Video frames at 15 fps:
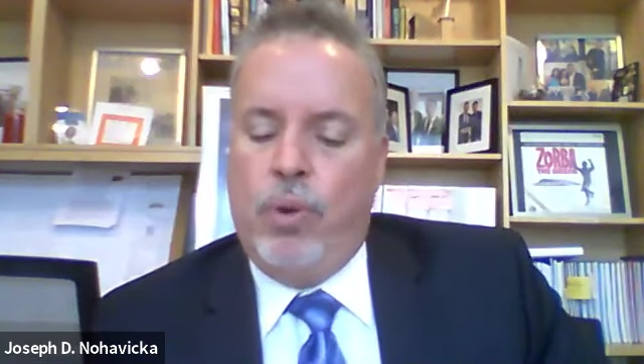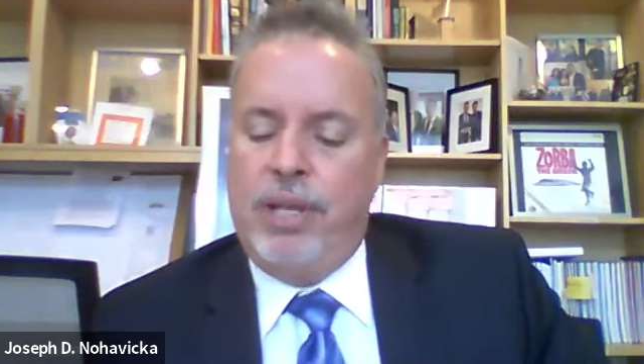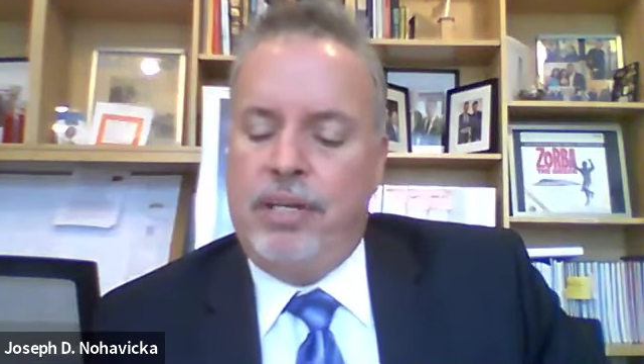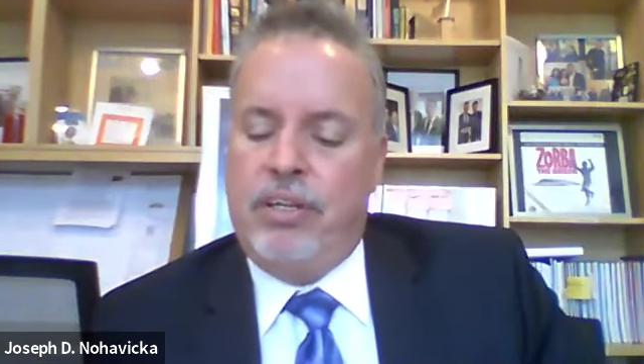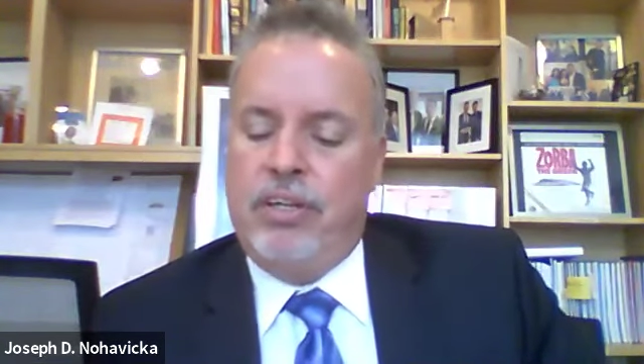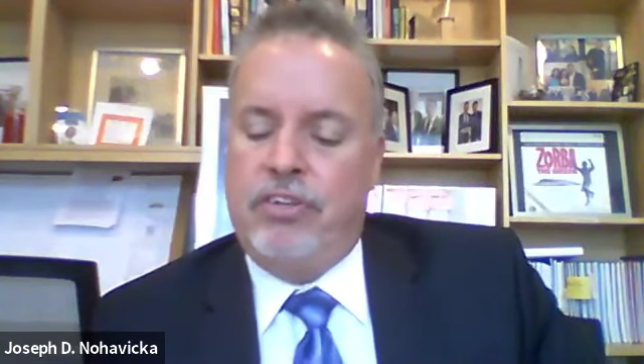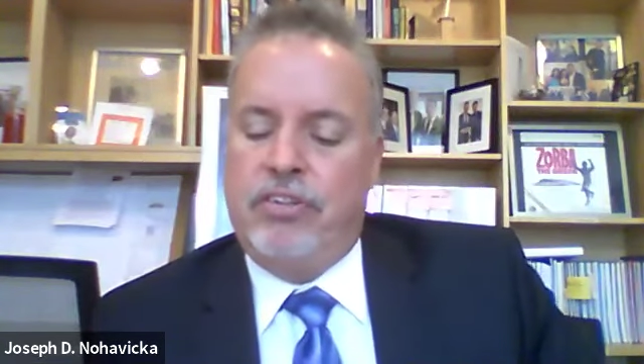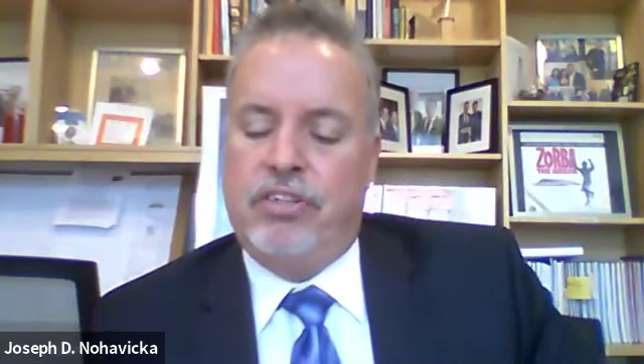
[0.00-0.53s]

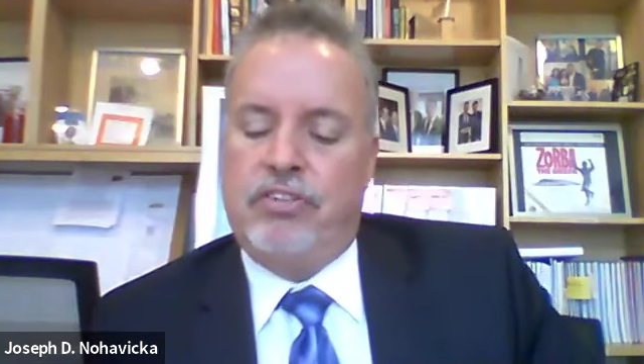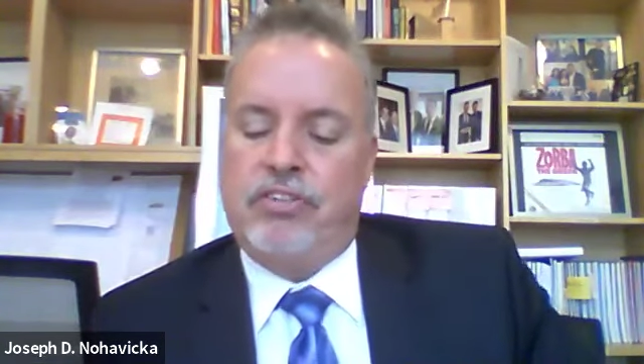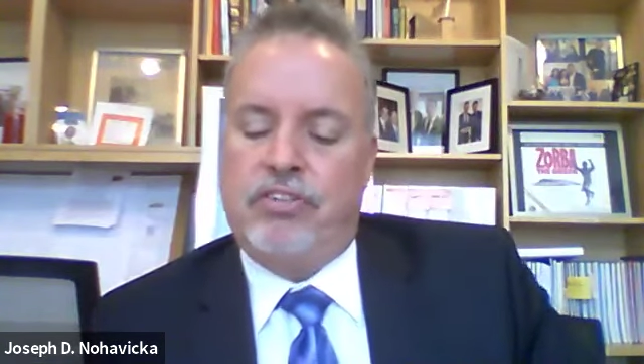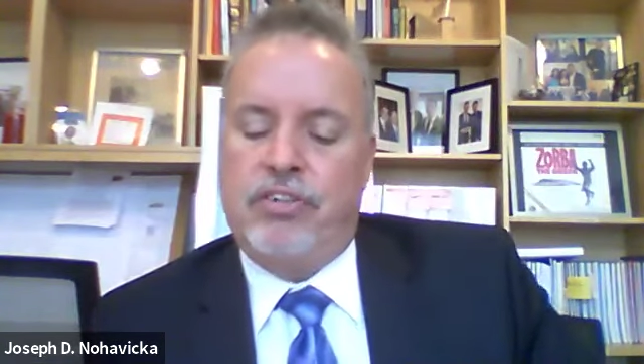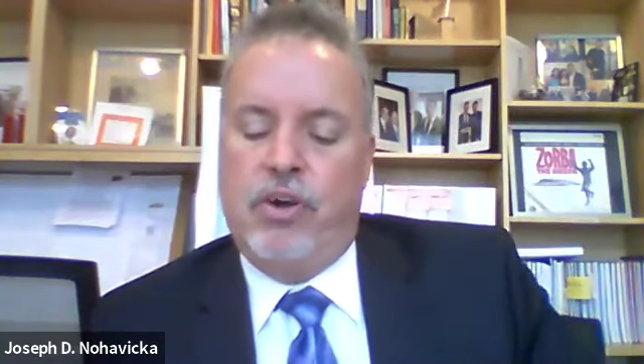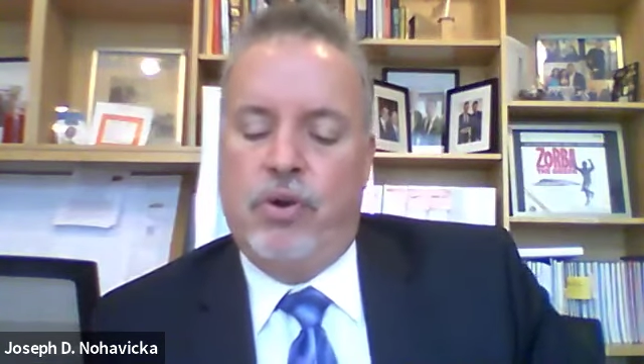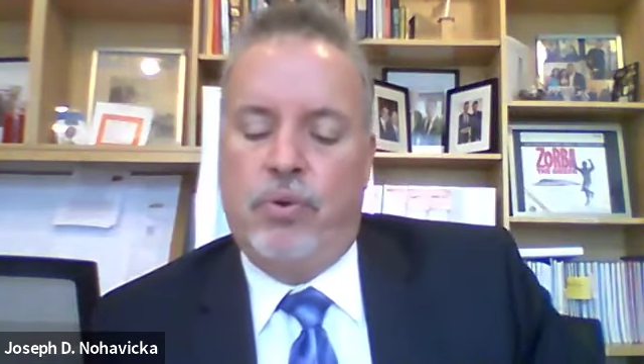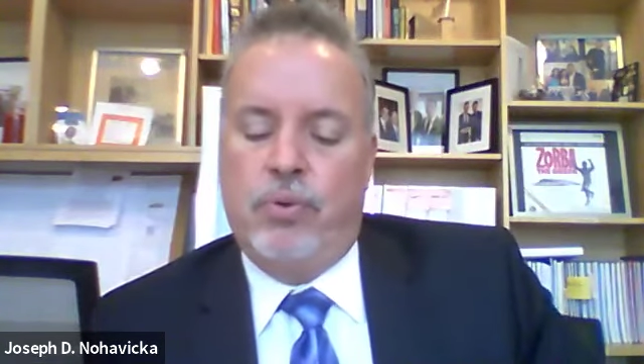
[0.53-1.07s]
when does the
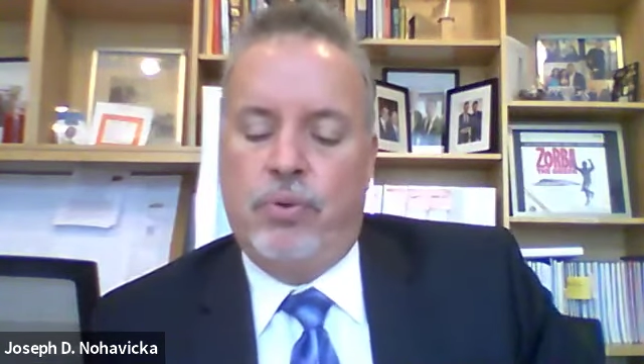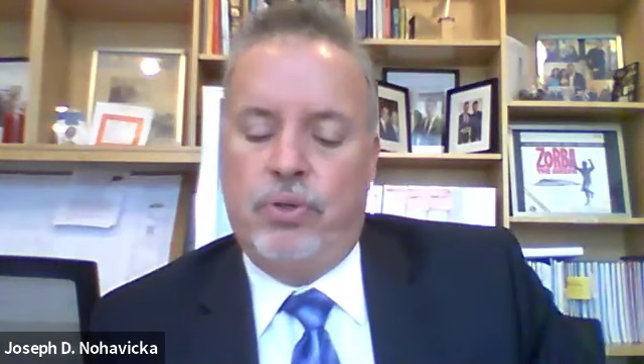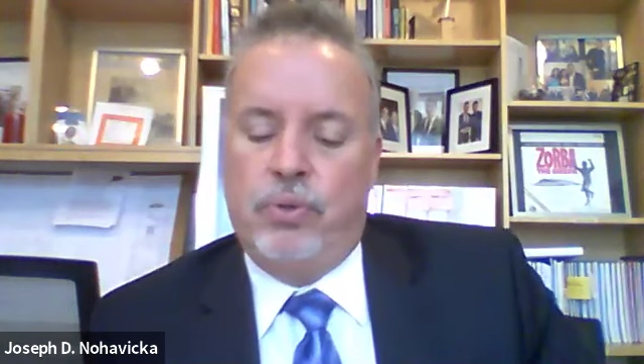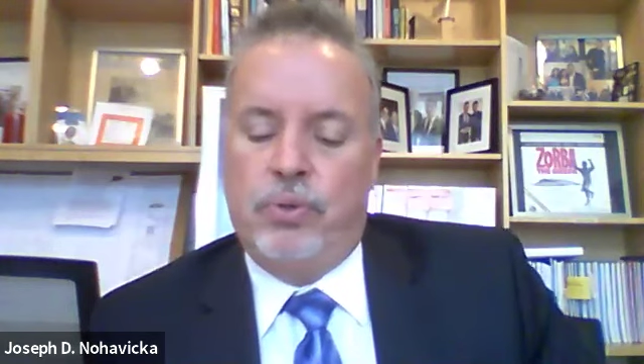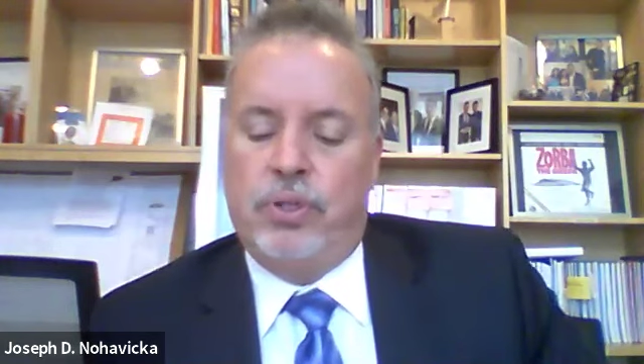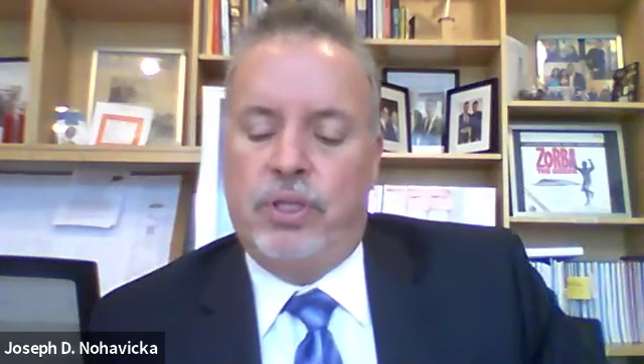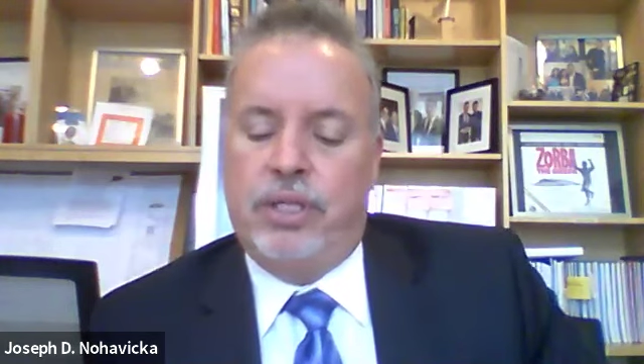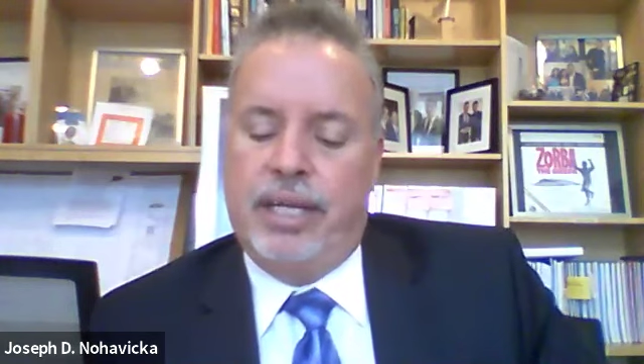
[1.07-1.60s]
snow
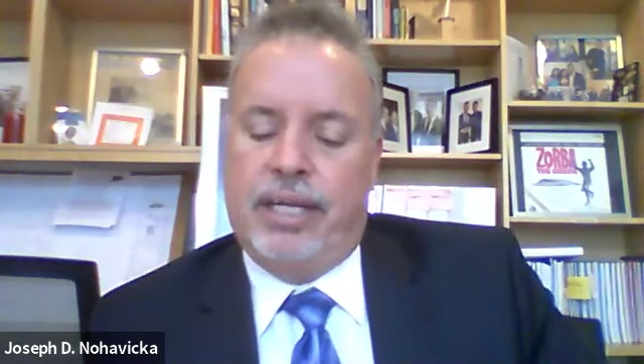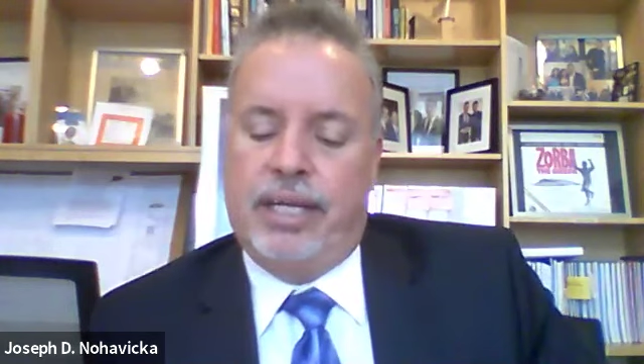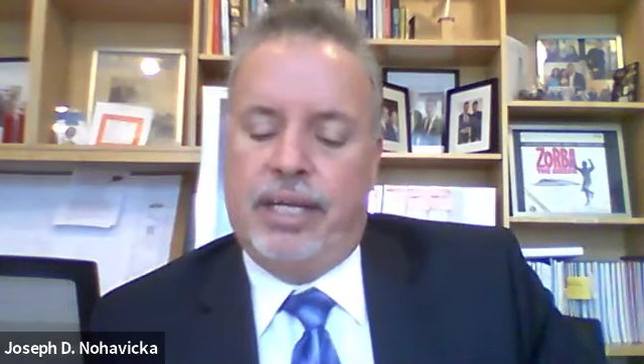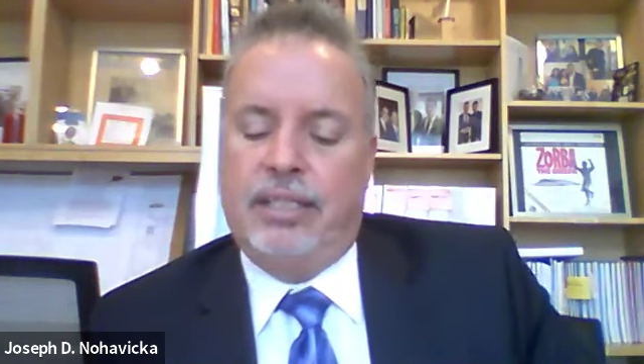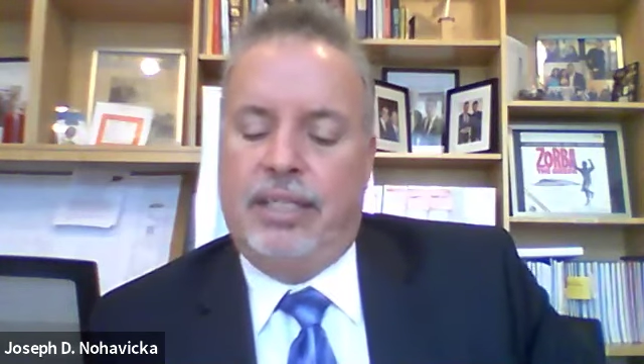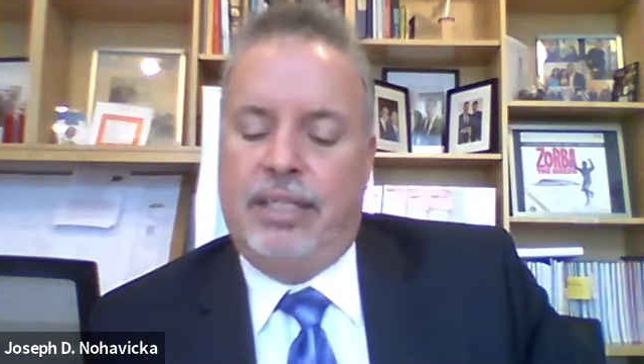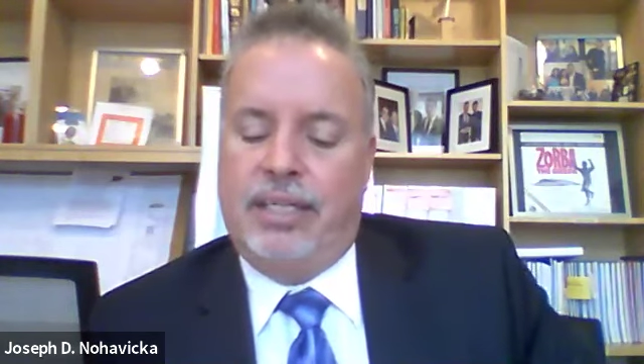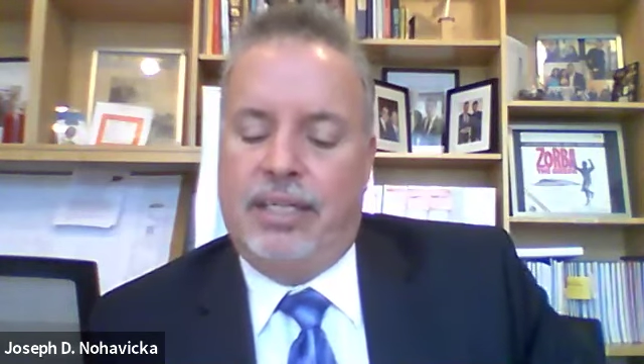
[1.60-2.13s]
usually get
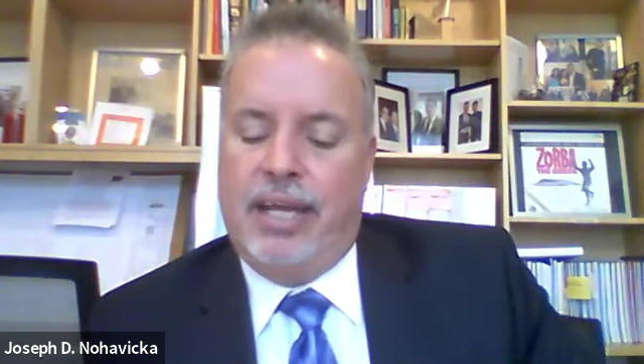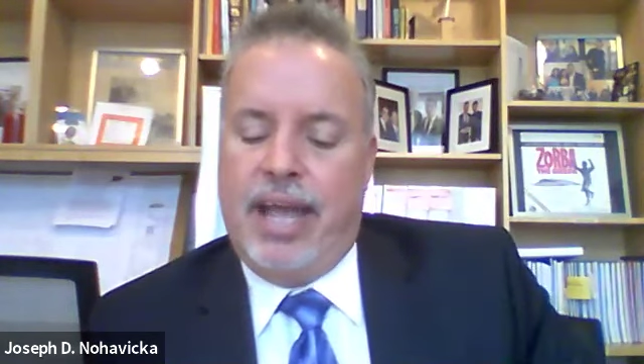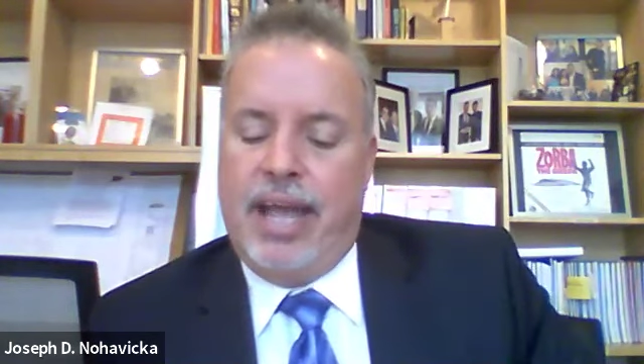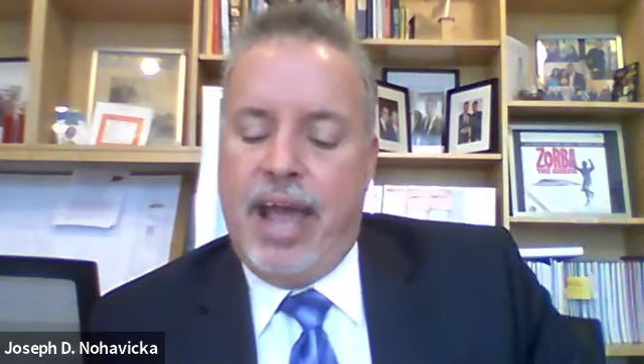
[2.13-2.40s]
cleaned